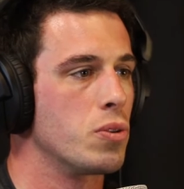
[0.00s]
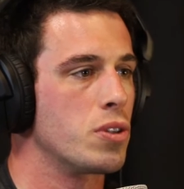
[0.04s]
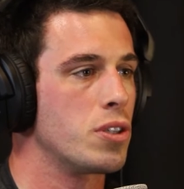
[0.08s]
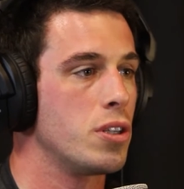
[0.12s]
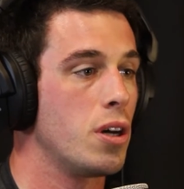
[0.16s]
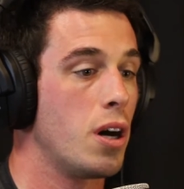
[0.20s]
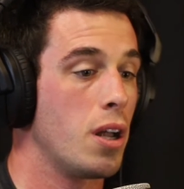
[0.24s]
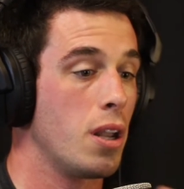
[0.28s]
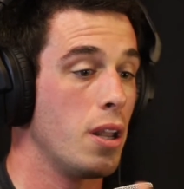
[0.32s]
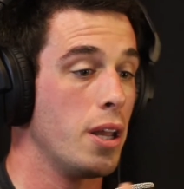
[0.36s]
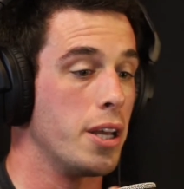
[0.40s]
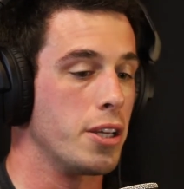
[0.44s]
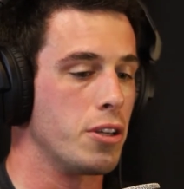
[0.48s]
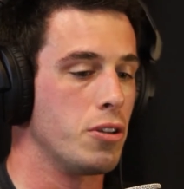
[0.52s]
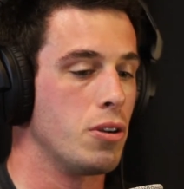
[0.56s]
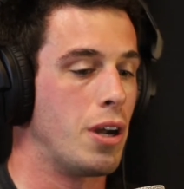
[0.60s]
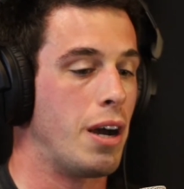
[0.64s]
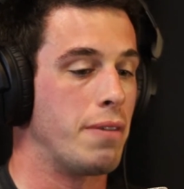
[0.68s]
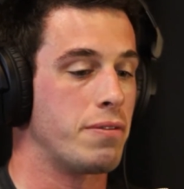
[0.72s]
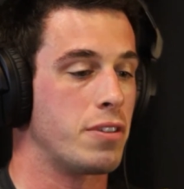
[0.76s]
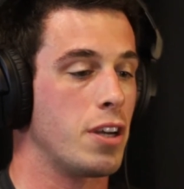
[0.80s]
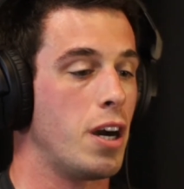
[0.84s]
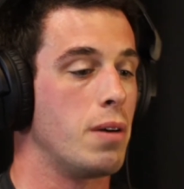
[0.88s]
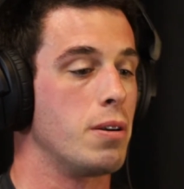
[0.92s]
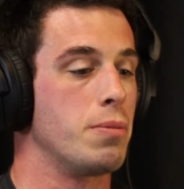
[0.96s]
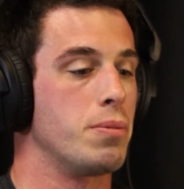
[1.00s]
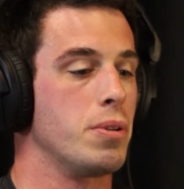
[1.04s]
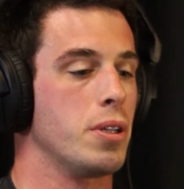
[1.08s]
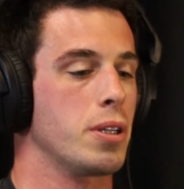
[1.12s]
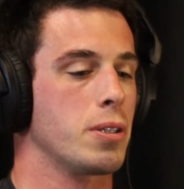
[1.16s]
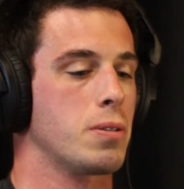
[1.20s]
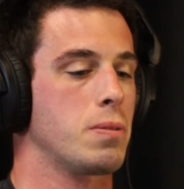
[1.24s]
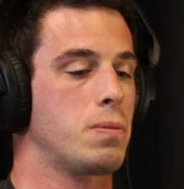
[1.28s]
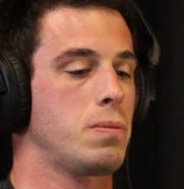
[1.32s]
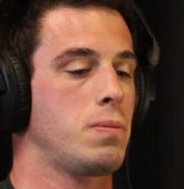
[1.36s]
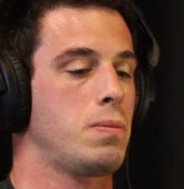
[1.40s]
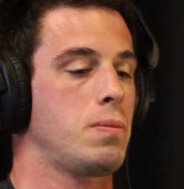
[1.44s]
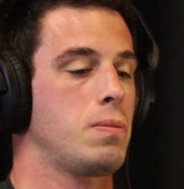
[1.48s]
it's not like you don't have time to be
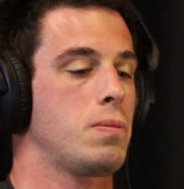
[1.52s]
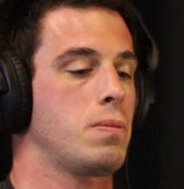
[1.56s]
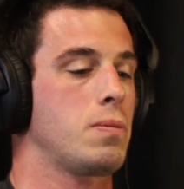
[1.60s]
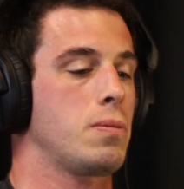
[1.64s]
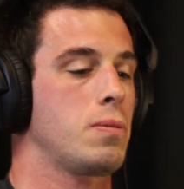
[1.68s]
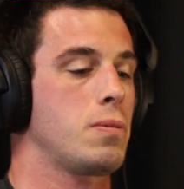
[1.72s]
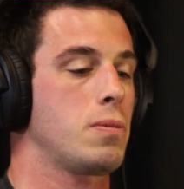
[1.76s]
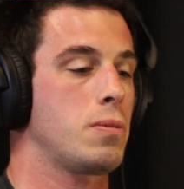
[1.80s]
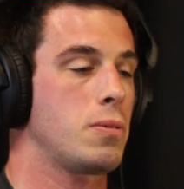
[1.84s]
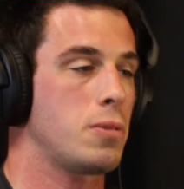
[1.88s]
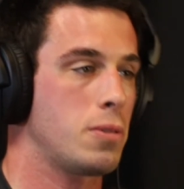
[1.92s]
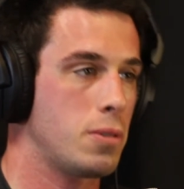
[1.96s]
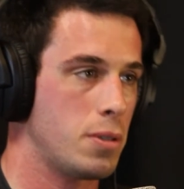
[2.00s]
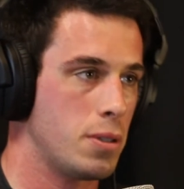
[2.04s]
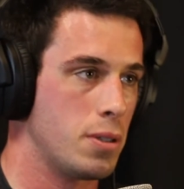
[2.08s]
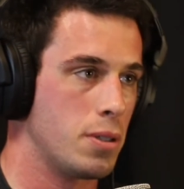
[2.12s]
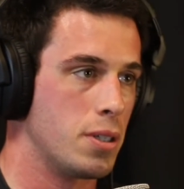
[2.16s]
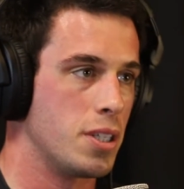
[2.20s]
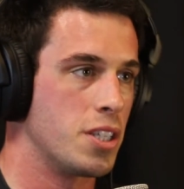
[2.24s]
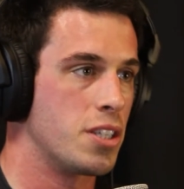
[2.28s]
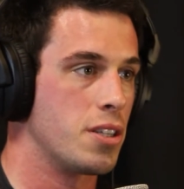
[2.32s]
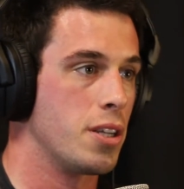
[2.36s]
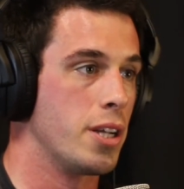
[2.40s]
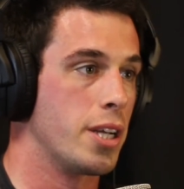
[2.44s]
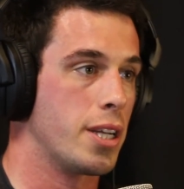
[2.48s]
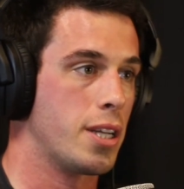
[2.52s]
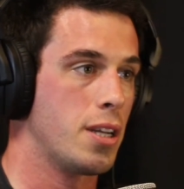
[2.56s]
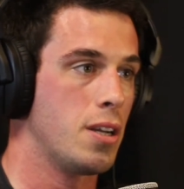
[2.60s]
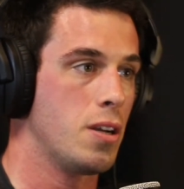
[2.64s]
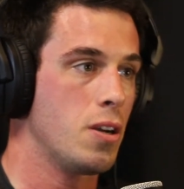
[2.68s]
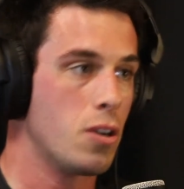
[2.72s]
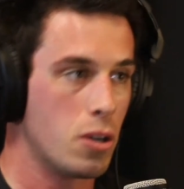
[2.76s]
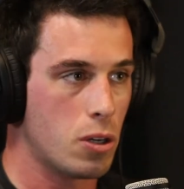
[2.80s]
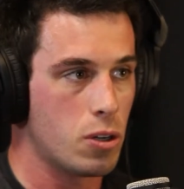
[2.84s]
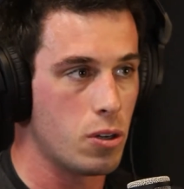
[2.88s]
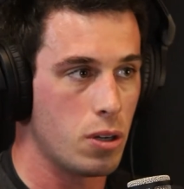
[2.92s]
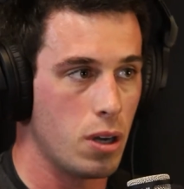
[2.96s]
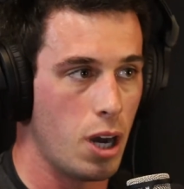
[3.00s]
like, it's like
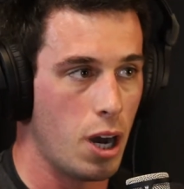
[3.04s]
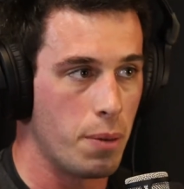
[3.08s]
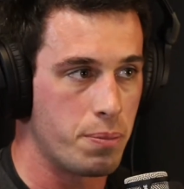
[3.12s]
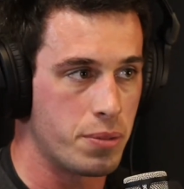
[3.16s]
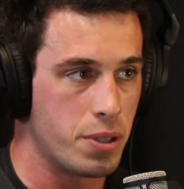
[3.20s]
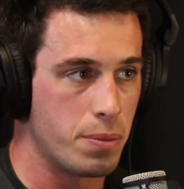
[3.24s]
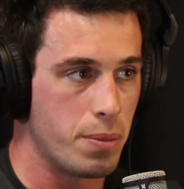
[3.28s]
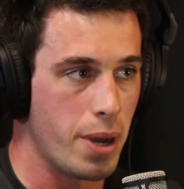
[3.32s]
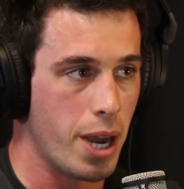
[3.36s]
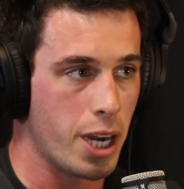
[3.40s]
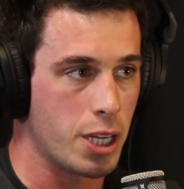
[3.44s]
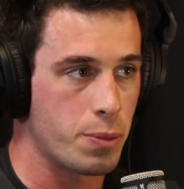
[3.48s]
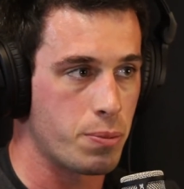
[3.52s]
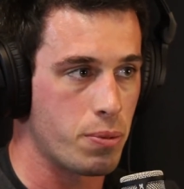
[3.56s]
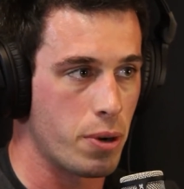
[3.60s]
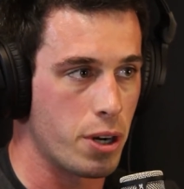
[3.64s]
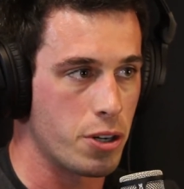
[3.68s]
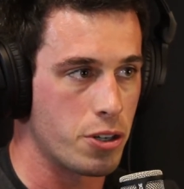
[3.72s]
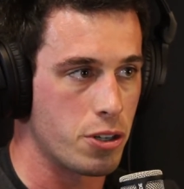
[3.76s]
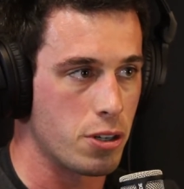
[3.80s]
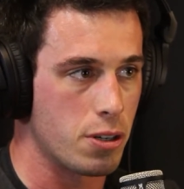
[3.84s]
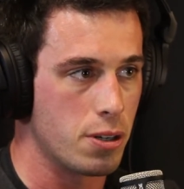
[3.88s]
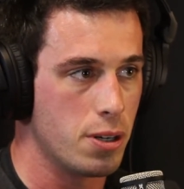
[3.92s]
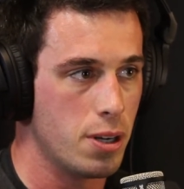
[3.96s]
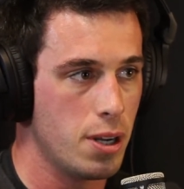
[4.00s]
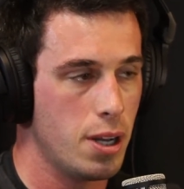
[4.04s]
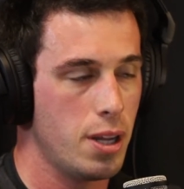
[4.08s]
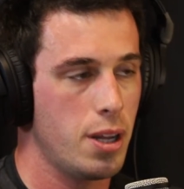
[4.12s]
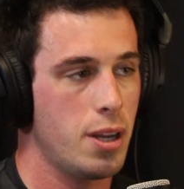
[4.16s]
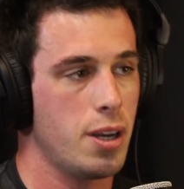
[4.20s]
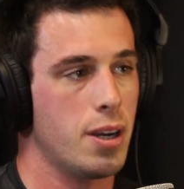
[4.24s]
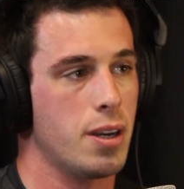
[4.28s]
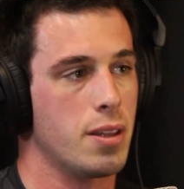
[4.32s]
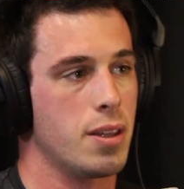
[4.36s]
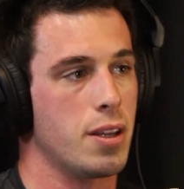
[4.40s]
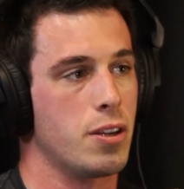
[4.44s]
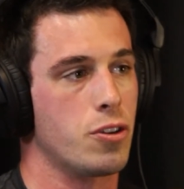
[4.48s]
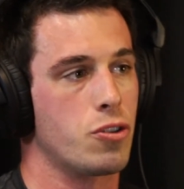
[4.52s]
up to max pressure,
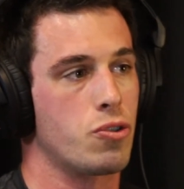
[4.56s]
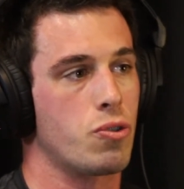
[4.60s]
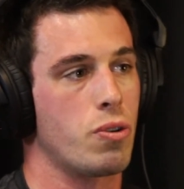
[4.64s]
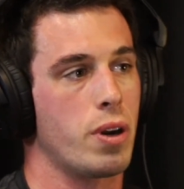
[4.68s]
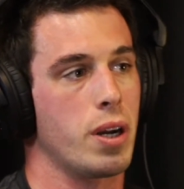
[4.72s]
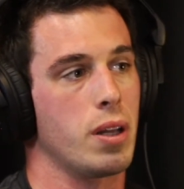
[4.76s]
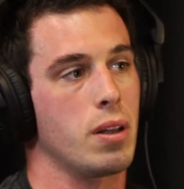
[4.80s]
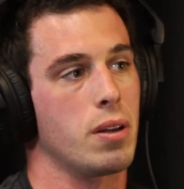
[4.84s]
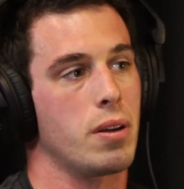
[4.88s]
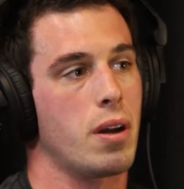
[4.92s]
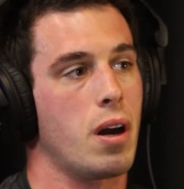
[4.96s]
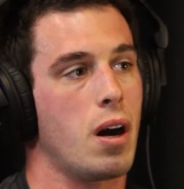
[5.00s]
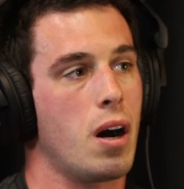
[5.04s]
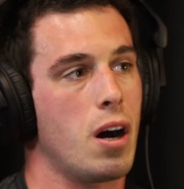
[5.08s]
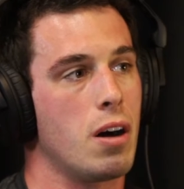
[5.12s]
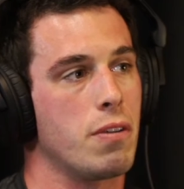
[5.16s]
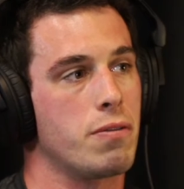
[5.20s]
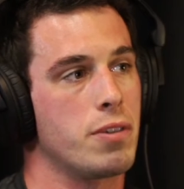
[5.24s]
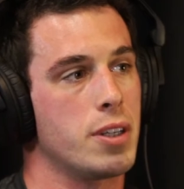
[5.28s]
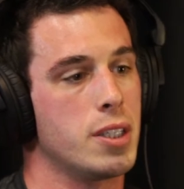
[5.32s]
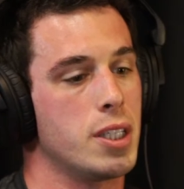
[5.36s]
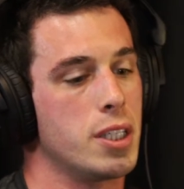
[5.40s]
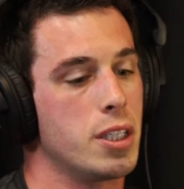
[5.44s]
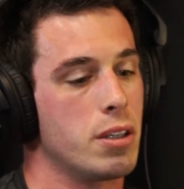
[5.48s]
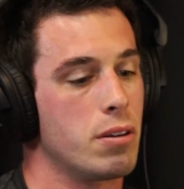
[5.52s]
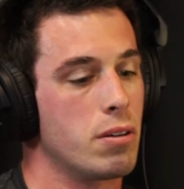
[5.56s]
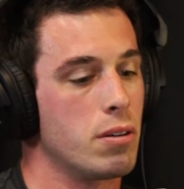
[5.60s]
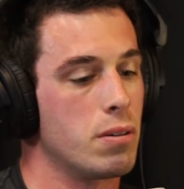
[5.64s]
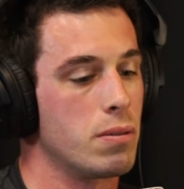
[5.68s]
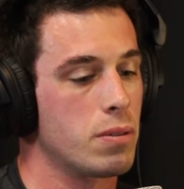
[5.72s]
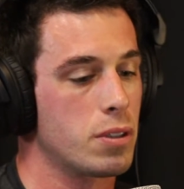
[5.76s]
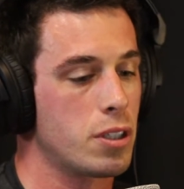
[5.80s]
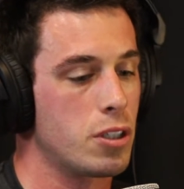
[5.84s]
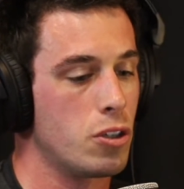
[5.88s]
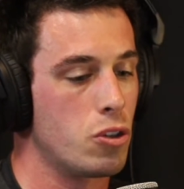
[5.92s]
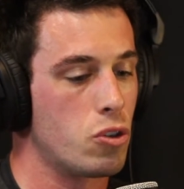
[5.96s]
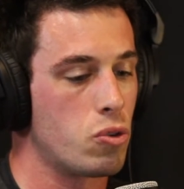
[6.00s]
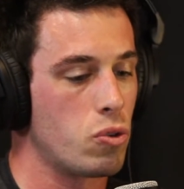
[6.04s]
and then trail it off, and then you're
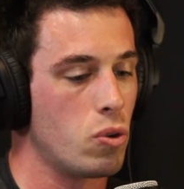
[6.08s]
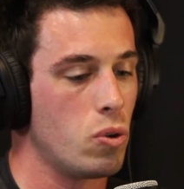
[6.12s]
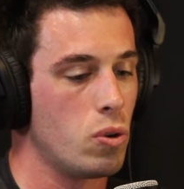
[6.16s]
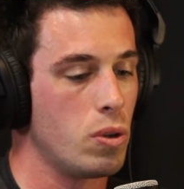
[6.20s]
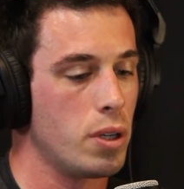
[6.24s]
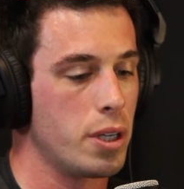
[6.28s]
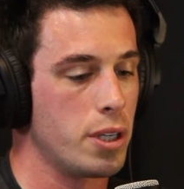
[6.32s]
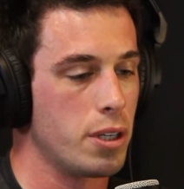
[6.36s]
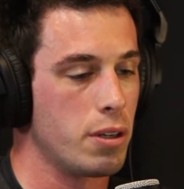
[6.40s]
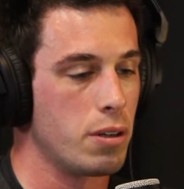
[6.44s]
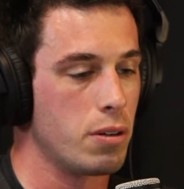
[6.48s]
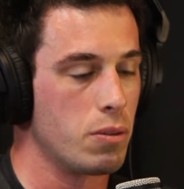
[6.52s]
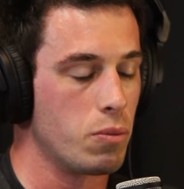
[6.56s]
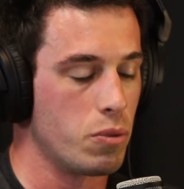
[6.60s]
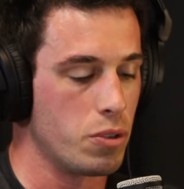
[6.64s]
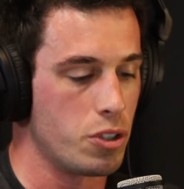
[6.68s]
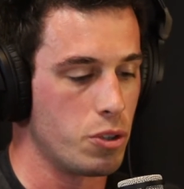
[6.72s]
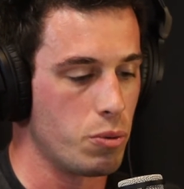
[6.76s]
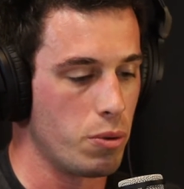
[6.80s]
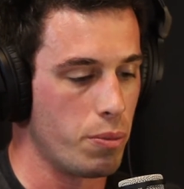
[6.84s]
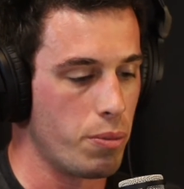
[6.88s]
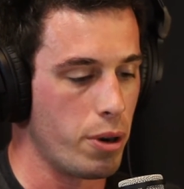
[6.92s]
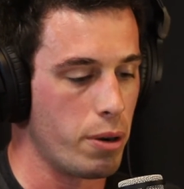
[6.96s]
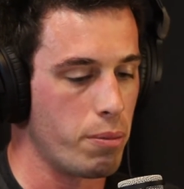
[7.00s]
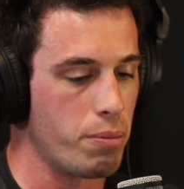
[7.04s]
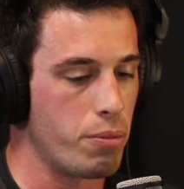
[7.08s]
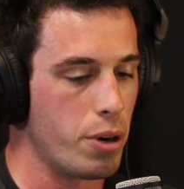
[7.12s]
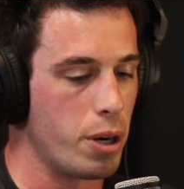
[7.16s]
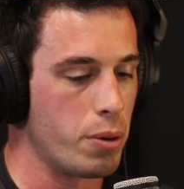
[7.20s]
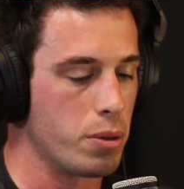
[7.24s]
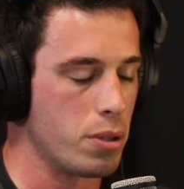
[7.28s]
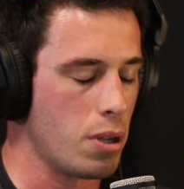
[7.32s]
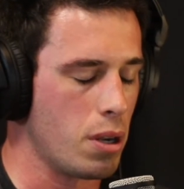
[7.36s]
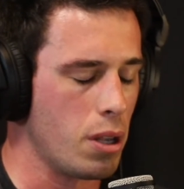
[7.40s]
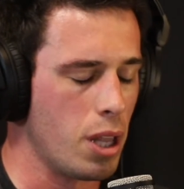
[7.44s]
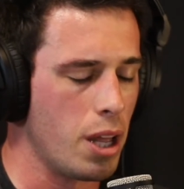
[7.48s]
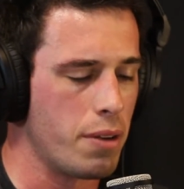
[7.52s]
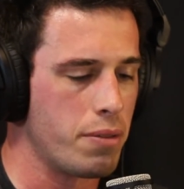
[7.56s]
controlling which we break
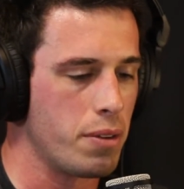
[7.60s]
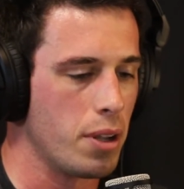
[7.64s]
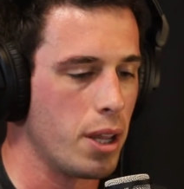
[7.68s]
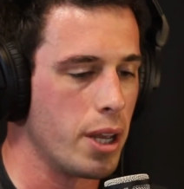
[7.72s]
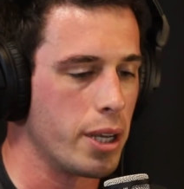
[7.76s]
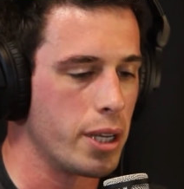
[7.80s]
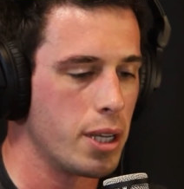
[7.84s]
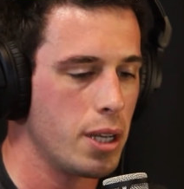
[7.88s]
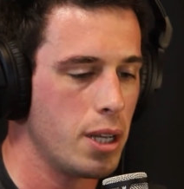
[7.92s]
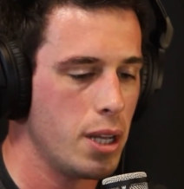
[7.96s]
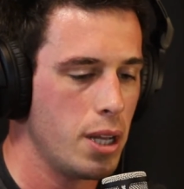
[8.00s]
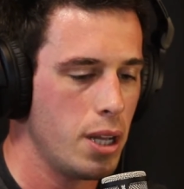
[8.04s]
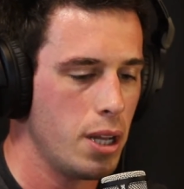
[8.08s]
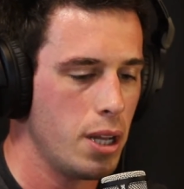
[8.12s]
with our left leg,